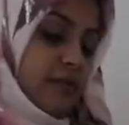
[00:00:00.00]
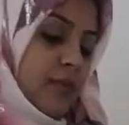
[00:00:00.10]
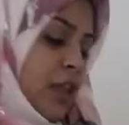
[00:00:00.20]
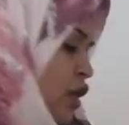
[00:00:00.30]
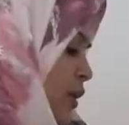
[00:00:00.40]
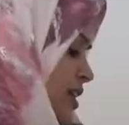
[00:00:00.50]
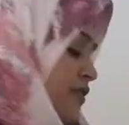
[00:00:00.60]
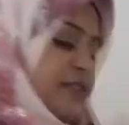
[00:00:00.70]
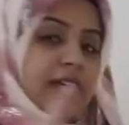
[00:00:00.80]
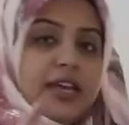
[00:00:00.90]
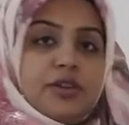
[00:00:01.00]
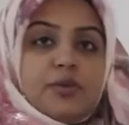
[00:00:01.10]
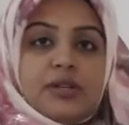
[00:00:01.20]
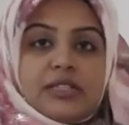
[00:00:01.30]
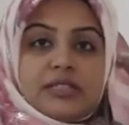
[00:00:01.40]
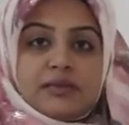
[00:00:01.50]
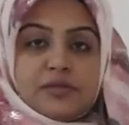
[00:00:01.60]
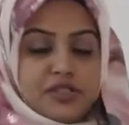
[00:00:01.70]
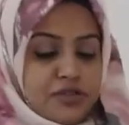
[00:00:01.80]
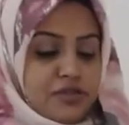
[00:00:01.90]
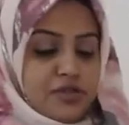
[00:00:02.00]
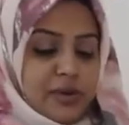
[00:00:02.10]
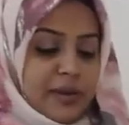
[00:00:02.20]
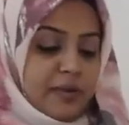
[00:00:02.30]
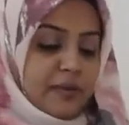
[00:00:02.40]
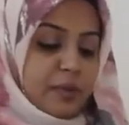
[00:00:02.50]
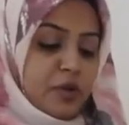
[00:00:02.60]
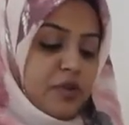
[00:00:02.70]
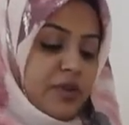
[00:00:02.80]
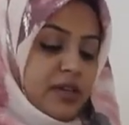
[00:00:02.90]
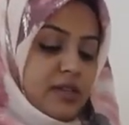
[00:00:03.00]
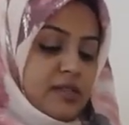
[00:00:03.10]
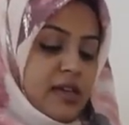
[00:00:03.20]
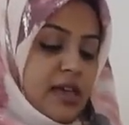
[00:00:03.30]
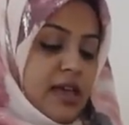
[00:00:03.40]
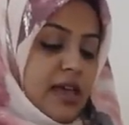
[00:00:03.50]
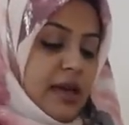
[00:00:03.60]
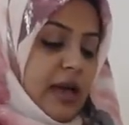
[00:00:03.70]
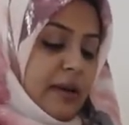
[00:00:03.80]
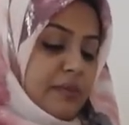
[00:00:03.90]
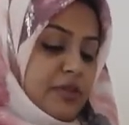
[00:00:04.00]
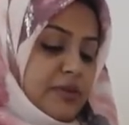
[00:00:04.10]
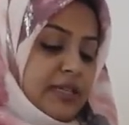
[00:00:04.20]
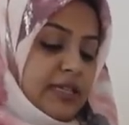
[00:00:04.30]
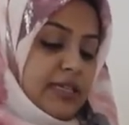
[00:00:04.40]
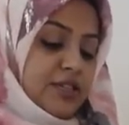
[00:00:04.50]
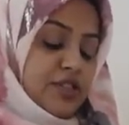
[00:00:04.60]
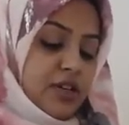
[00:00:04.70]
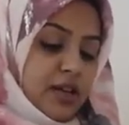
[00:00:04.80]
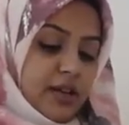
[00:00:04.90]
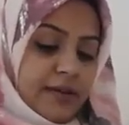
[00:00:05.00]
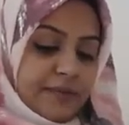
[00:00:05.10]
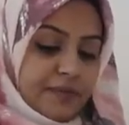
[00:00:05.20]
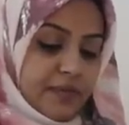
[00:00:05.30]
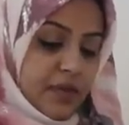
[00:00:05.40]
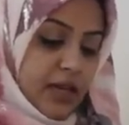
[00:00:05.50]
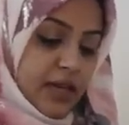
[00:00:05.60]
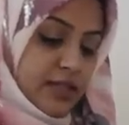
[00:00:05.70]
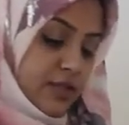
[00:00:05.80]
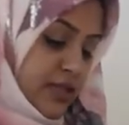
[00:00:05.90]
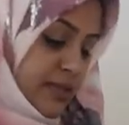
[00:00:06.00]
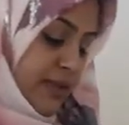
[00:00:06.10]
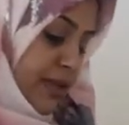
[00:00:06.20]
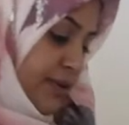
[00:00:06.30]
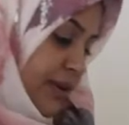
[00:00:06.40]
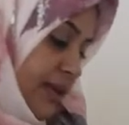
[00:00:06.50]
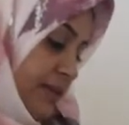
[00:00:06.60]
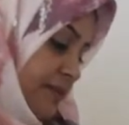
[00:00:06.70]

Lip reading: Oh, I did forget, you will need some tissue to wipe up your fingers between each colour. Okay, so there's my green.